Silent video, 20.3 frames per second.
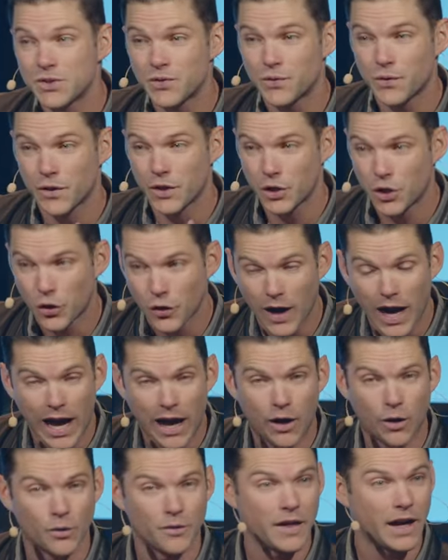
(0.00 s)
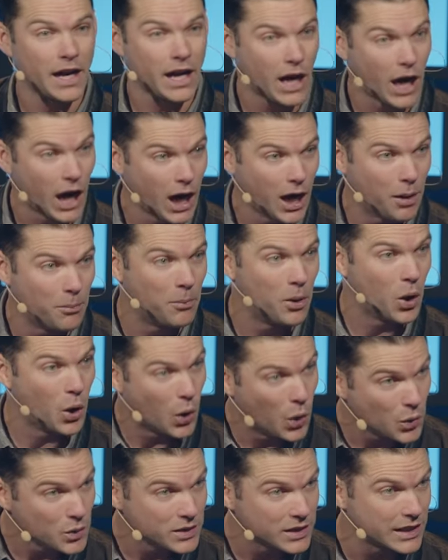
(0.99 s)
for the crowd that come
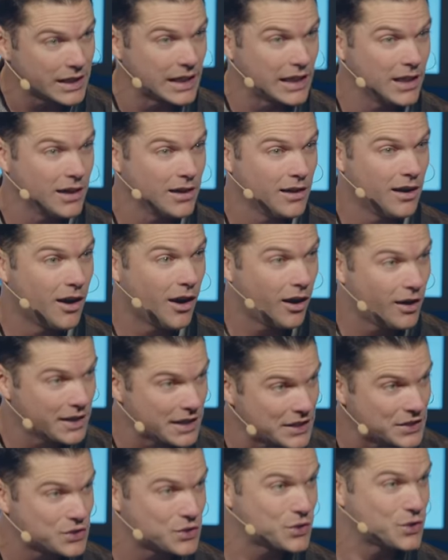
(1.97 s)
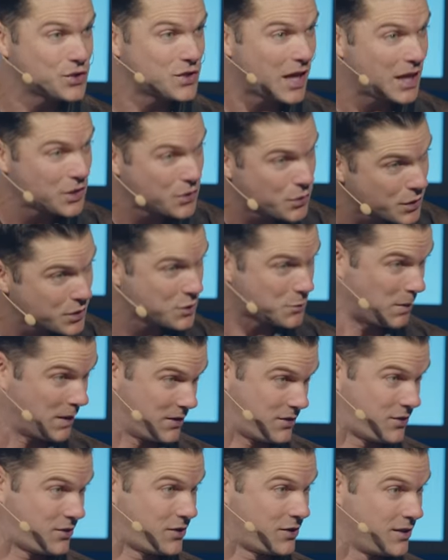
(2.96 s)
only on Easter's and
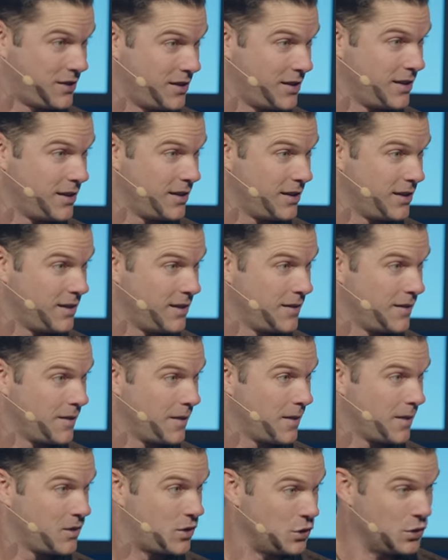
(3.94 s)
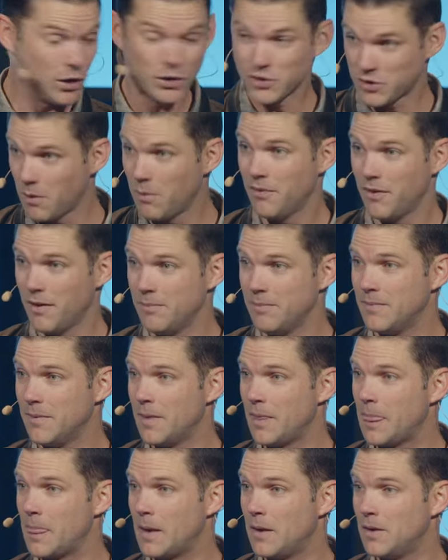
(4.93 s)
Christmas. Do you know some of them?
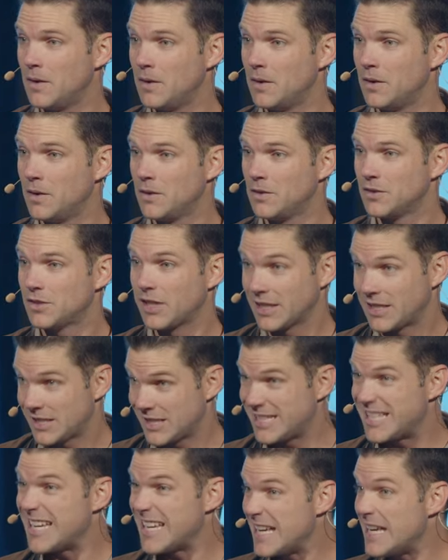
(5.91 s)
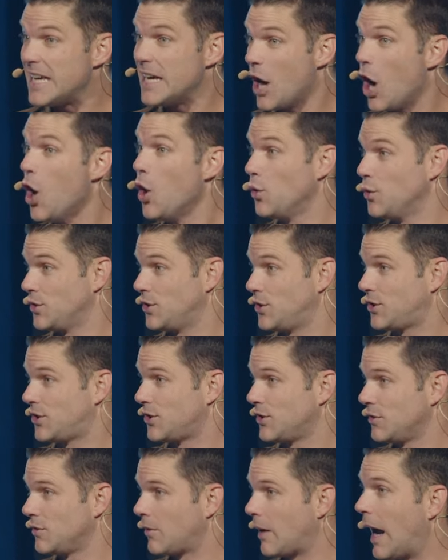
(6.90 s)
It's like
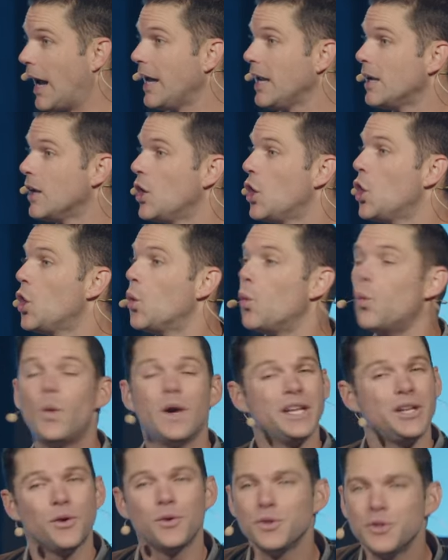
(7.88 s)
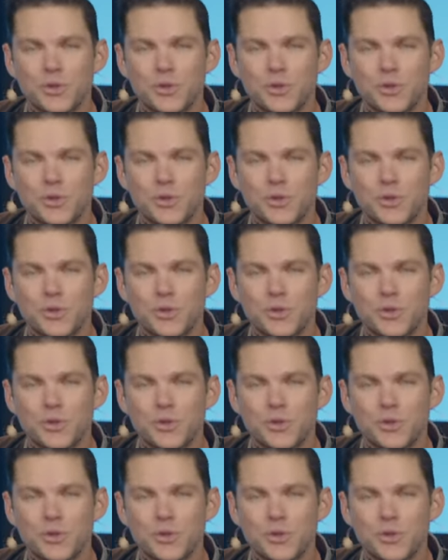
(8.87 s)
CEOs, right? We don't